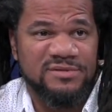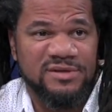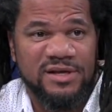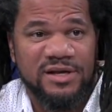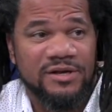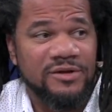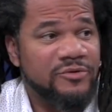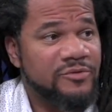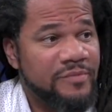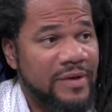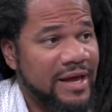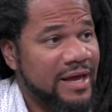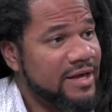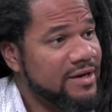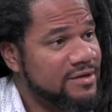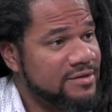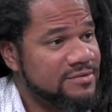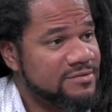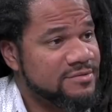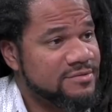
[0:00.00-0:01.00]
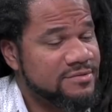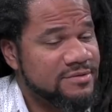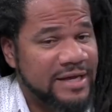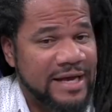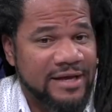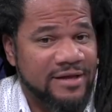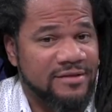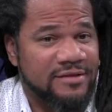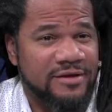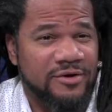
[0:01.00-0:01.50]
inhumane. Mm-hmm.
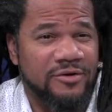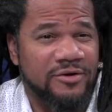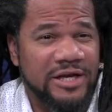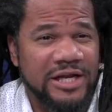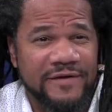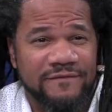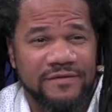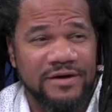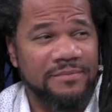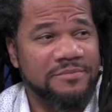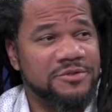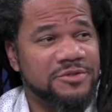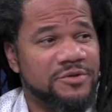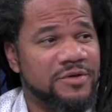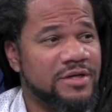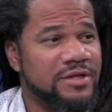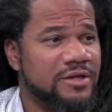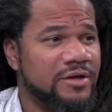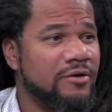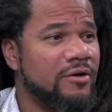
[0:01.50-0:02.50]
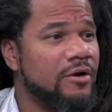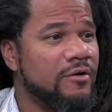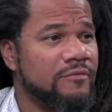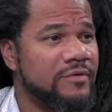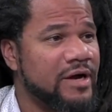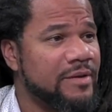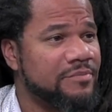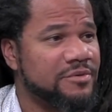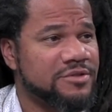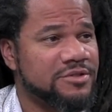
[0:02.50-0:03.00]
Like they don't live up to it. They're all
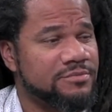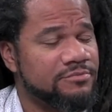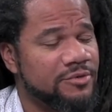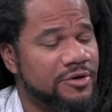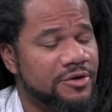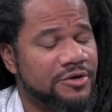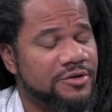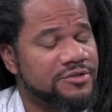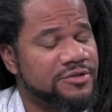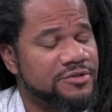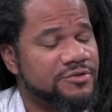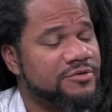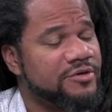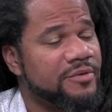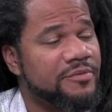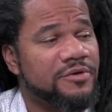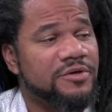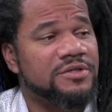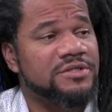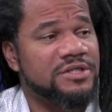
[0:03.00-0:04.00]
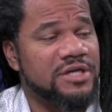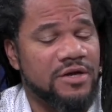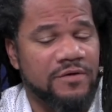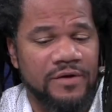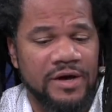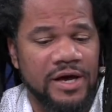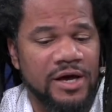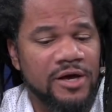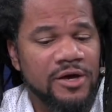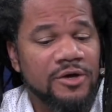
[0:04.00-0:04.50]
rapists, murderers, and criminals
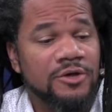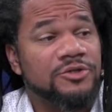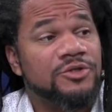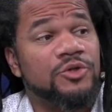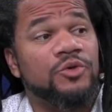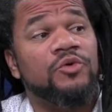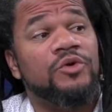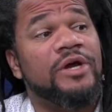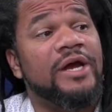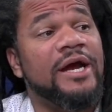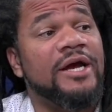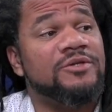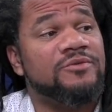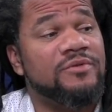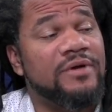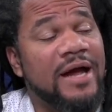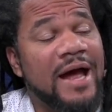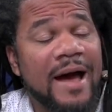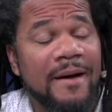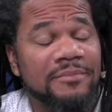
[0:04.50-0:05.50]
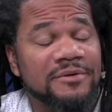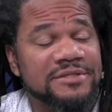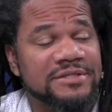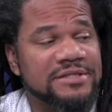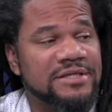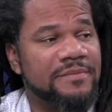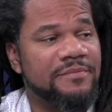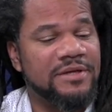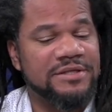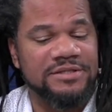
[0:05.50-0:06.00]
anyway. So who cares what happens
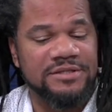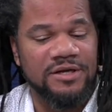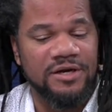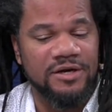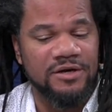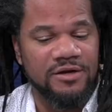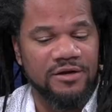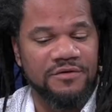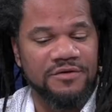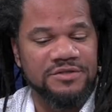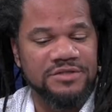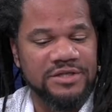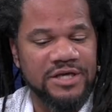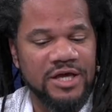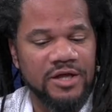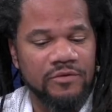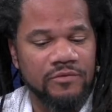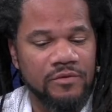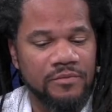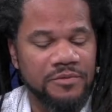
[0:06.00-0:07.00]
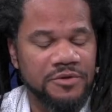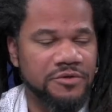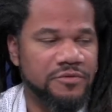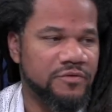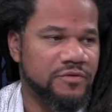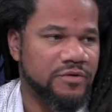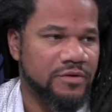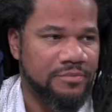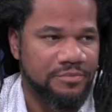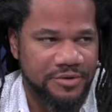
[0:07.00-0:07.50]
to them? It's on another scale of what we do
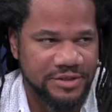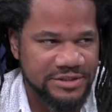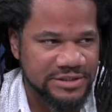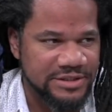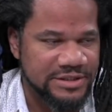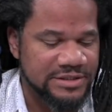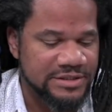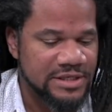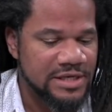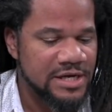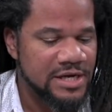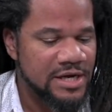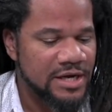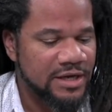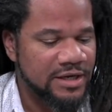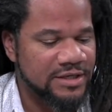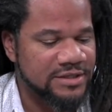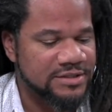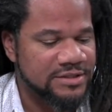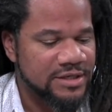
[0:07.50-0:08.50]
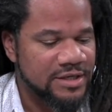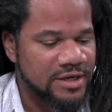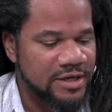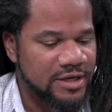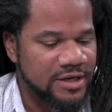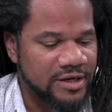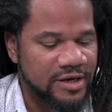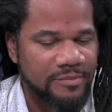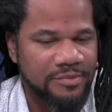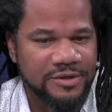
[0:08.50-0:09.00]
with our prisoners. Because
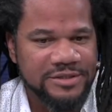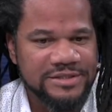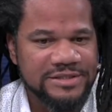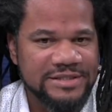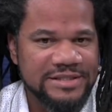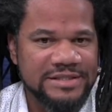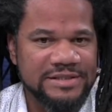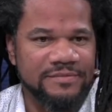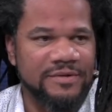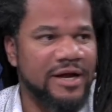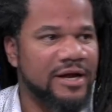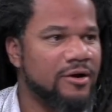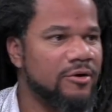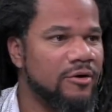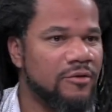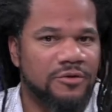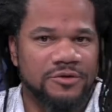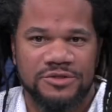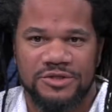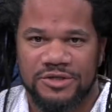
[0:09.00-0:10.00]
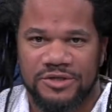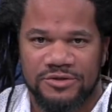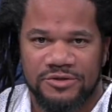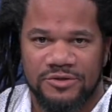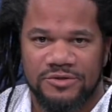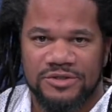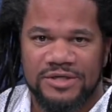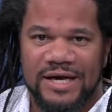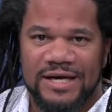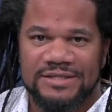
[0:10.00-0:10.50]
in our prison system, like, oh, those are
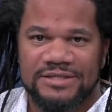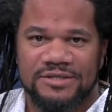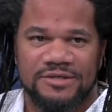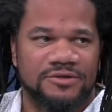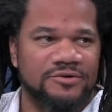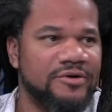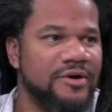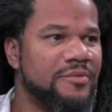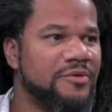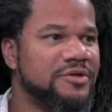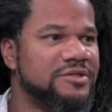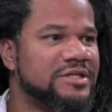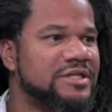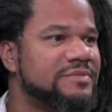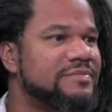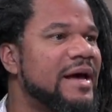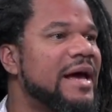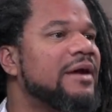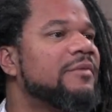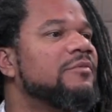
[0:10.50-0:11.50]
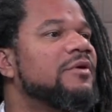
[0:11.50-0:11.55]
those guys are criminals. Doesn't matter